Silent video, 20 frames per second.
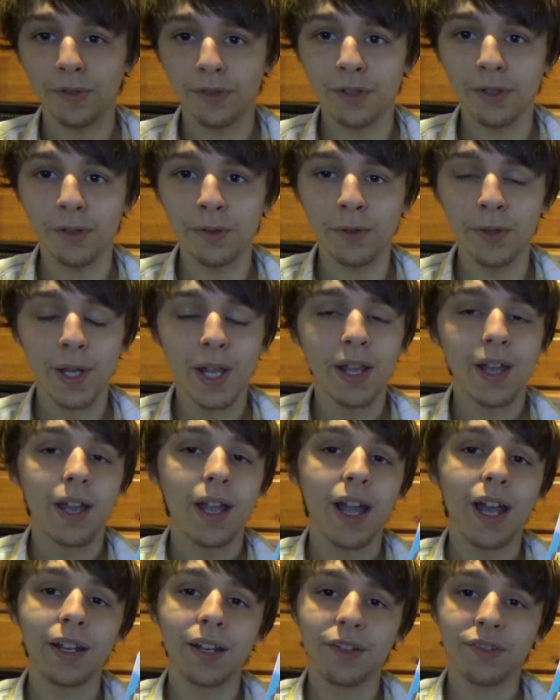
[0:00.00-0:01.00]
2
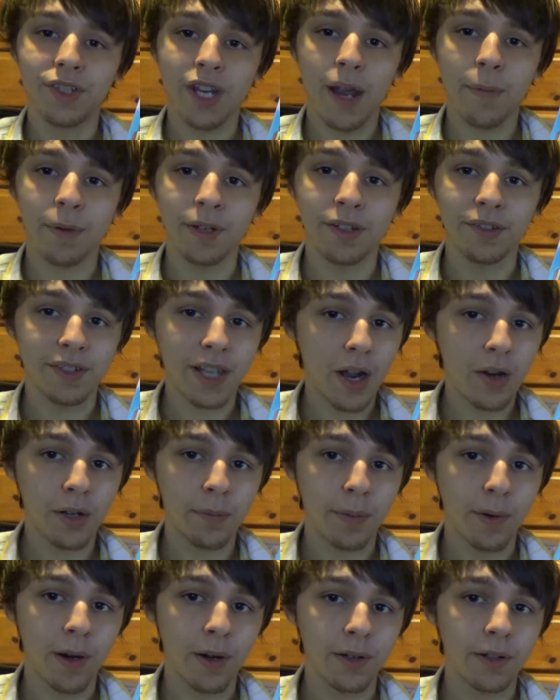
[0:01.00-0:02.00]
and its Japanese
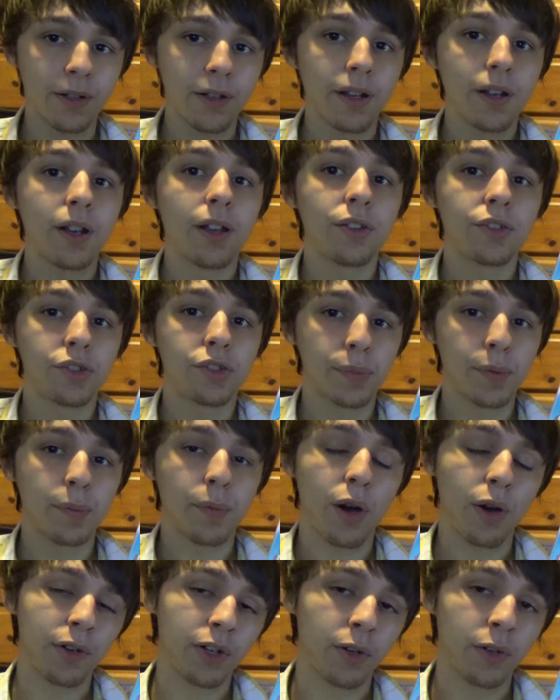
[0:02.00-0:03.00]
counterpart, Super
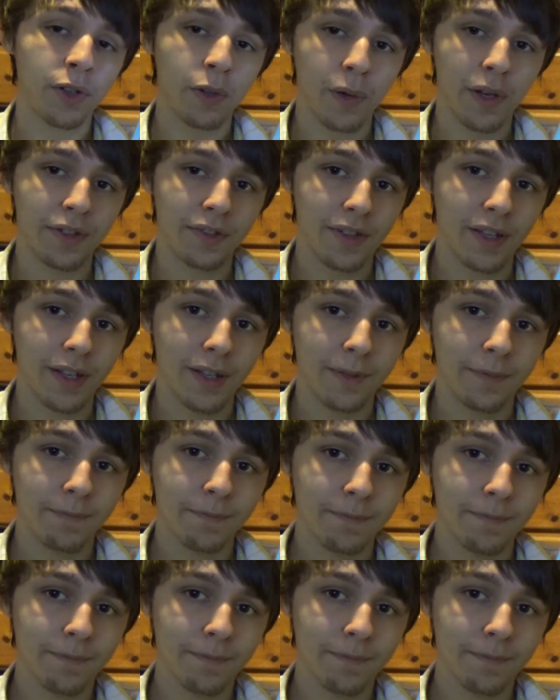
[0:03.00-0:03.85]
Mario USA.